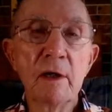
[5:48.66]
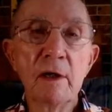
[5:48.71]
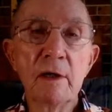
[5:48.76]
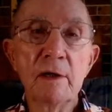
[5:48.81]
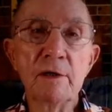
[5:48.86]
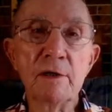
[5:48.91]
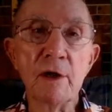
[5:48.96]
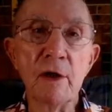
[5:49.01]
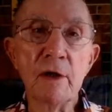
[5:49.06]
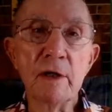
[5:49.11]

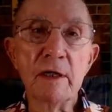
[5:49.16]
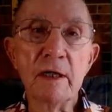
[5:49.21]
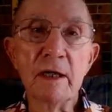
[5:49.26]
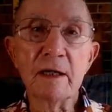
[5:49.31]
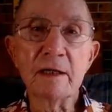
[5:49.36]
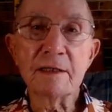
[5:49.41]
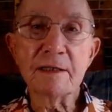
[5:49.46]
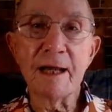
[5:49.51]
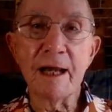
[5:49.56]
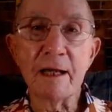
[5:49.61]
turning
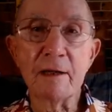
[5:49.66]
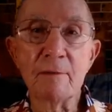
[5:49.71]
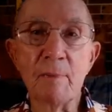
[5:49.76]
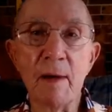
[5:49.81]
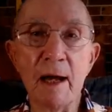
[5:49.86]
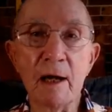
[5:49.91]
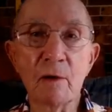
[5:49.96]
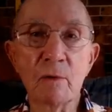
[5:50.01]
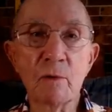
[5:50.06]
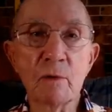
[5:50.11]
its head
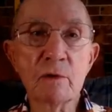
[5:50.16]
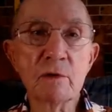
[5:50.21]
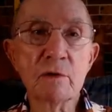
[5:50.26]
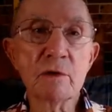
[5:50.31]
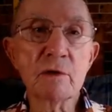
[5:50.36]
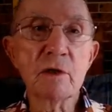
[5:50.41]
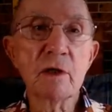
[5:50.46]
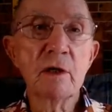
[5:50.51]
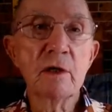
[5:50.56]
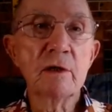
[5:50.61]

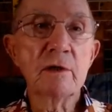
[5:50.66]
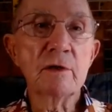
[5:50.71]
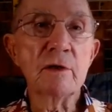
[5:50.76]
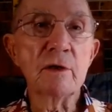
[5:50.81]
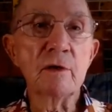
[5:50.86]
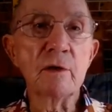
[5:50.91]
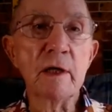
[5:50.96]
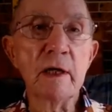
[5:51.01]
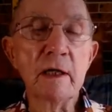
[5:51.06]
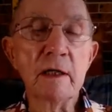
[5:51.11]
backwards
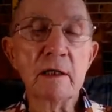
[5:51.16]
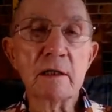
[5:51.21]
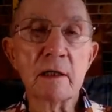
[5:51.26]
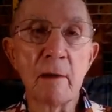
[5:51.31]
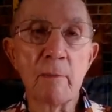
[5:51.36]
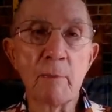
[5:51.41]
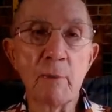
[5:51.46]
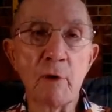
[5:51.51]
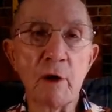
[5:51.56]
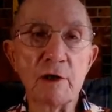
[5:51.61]
to eat a
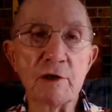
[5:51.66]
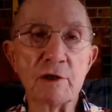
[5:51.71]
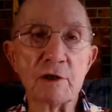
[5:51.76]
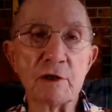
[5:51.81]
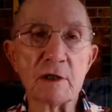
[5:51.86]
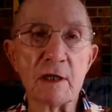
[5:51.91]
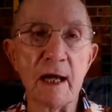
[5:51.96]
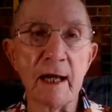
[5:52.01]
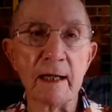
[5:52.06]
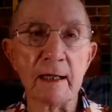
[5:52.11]
precious
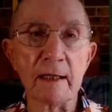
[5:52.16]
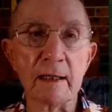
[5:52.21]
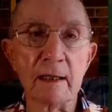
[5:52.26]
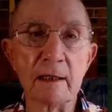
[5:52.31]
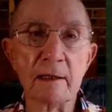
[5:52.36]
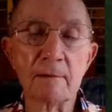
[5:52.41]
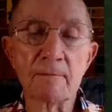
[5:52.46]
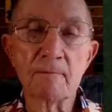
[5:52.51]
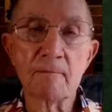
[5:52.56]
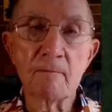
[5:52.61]
egg.
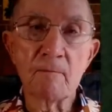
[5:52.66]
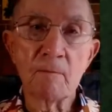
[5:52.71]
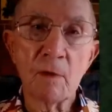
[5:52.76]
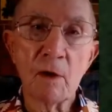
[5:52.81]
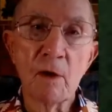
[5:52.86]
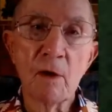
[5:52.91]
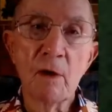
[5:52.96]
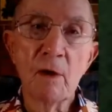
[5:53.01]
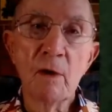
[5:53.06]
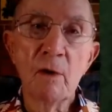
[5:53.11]

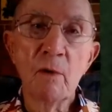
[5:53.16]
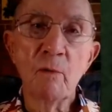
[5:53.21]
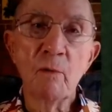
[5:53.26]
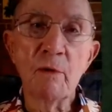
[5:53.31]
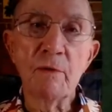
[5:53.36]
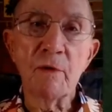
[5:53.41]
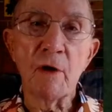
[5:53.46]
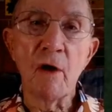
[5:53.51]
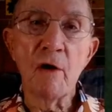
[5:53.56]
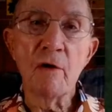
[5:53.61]

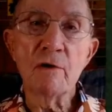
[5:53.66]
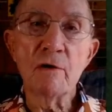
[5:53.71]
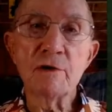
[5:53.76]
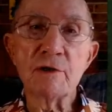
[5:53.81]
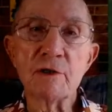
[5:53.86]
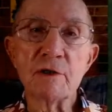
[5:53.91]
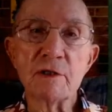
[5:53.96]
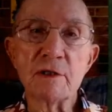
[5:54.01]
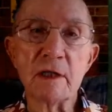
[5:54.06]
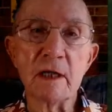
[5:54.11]
With
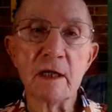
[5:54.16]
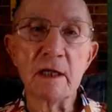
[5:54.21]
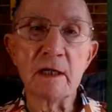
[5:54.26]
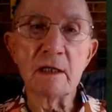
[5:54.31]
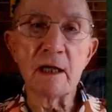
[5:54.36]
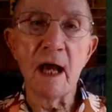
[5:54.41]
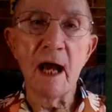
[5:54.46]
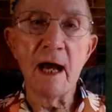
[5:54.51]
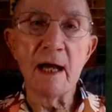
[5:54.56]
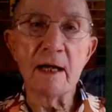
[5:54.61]
origins in
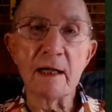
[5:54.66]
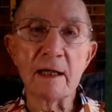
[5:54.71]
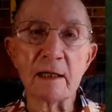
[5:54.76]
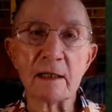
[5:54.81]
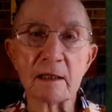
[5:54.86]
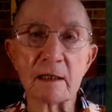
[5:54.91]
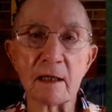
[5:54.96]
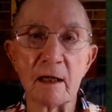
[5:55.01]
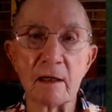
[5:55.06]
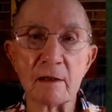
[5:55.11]

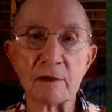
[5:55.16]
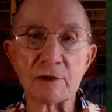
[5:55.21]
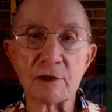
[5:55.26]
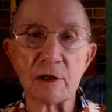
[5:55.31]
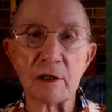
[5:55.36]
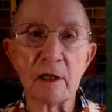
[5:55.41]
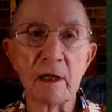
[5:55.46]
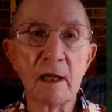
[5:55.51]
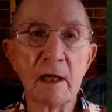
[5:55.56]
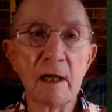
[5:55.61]
Ghanaian
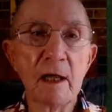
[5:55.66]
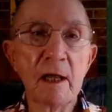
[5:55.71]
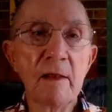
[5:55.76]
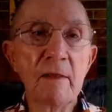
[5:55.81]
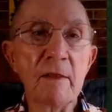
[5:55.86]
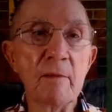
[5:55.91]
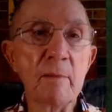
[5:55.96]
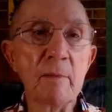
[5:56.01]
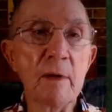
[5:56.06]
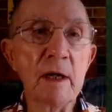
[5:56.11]
culture,
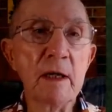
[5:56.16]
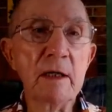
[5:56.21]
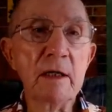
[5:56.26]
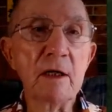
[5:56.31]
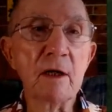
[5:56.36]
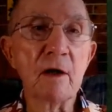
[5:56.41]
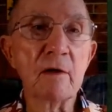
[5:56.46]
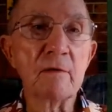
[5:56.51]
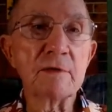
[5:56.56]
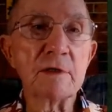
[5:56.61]
the meaning
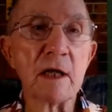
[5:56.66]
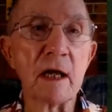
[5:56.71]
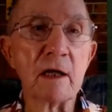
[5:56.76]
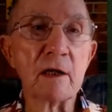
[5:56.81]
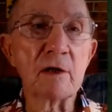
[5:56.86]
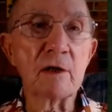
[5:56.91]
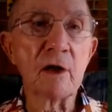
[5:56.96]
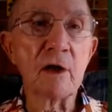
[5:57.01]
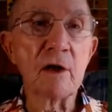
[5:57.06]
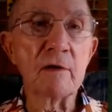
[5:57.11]
of
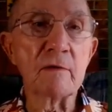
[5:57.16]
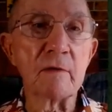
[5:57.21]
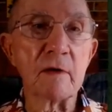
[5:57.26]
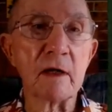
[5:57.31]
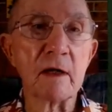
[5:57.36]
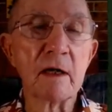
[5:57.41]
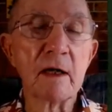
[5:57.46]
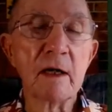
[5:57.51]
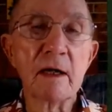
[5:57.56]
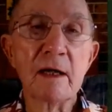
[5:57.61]

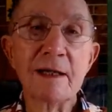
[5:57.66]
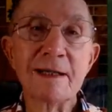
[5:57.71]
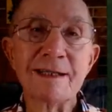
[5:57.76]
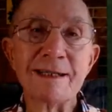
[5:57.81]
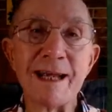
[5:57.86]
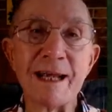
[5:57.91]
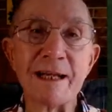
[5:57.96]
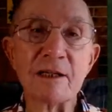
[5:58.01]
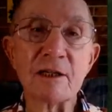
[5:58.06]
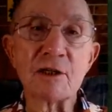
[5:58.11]
Sankofa
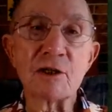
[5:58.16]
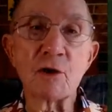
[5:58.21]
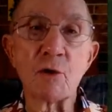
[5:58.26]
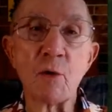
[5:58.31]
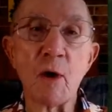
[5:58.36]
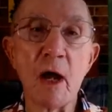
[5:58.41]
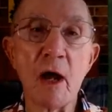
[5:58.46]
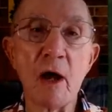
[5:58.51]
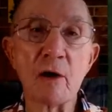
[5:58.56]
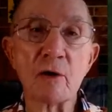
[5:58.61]
centers
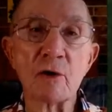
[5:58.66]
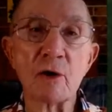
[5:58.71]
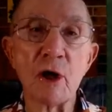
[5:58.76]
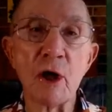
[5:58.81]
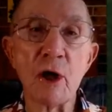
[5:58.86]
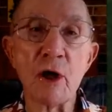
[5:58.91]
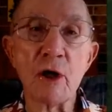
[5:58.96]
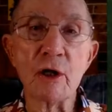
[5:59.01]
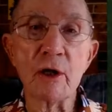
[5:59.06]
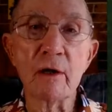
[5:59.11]
around
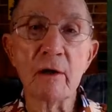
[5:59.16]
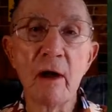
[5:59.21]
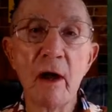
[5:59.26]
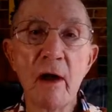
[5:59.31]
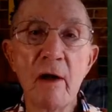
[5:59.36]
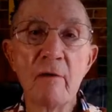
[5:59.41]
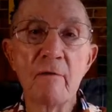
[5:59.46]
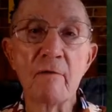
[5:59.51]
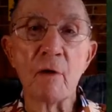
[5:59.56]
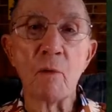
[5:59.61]
learning
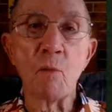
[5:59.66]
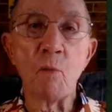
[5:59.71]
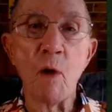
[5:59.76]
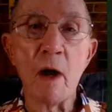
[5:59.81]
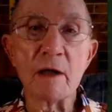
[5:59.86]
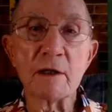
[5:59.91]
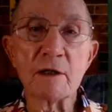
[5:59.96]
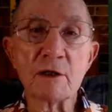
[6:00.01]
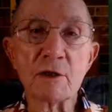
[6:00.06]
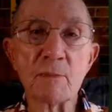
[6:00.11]
from
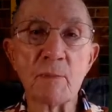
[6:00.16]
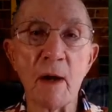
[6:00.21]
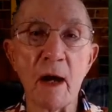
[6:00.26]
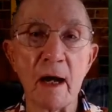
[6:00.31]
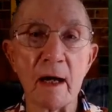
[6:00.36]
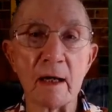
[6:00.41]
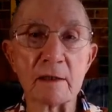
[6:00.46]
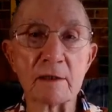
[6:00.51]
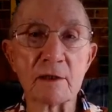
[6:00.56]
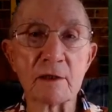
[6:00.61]
one's
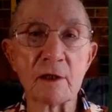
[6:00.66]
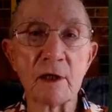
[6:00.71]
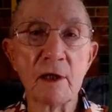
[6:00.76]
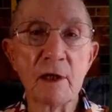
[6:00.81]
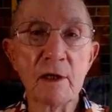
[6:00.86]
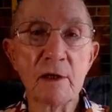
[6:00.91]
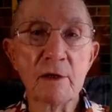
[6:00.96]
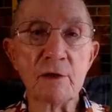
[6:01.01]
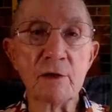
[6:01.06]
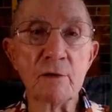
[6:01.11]
past
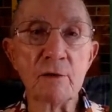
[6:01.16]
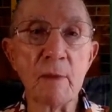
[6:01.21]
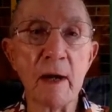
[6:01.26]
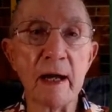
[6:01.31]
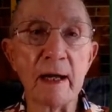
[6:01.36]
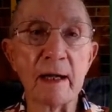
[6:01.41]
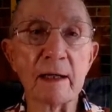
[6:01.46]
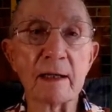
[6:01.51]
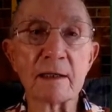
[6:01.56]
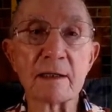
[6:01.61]
to
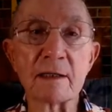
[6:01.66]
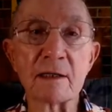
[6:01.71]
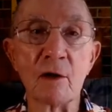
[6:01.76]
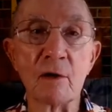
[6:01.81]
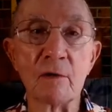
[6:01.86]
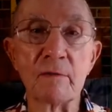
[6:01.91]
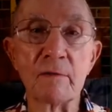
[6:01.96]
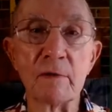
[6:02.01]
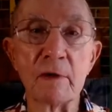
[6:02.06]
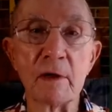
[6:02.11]
make
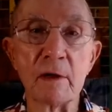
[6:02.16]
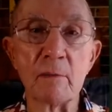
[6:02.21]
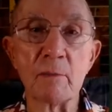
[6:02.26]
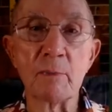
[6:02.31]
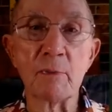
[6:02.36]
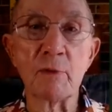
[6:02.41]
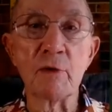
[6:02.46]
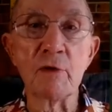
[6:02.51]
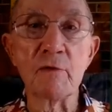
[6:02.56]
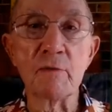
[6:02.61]

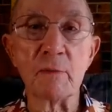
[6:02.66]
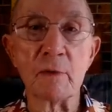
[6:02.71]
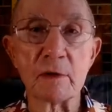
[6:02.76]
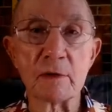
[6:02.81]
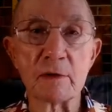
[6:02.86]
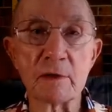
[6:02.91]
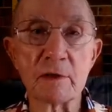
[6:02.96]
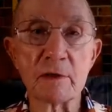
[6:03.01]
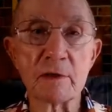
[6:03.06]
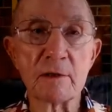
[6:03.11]

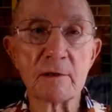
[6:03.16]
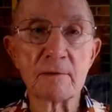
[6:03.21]
self-improvements.